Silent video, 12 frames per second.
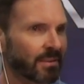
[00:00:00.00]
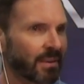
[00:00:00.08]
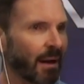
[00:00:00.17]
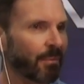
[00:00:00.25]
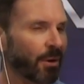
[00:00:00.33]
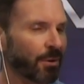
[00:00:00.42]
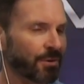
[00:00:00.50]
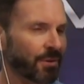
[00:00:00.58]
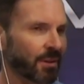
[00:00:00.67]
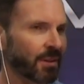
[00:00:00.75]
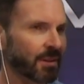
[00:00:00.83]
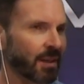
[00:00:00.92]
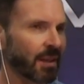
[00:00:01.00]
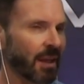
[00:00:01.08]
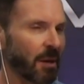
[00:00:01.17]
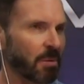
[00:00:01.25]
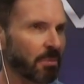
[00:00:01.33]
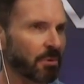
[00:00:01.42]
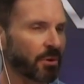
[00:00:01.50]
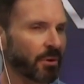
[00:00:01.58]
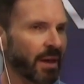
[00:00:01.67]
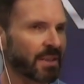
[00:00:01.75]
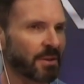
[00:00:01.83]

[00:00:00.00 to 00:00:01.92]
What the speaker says: I'm noticing that a lot of people are doing that.